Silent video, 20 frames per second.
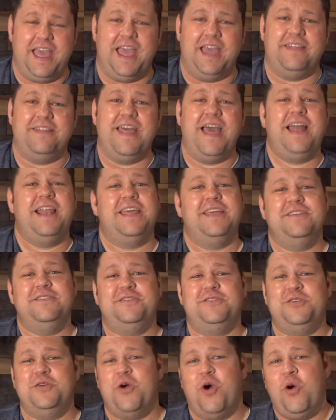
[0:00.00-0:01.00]
and that
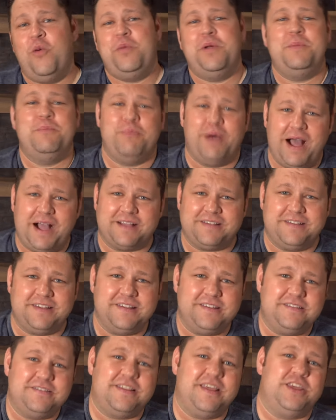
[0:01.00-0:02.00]
is to open
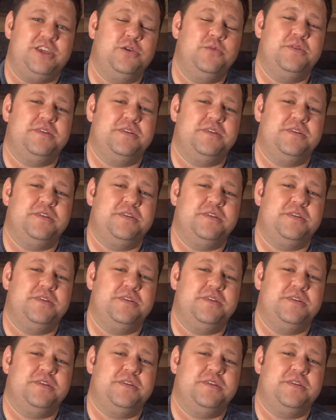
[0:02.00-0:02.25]
boxes that you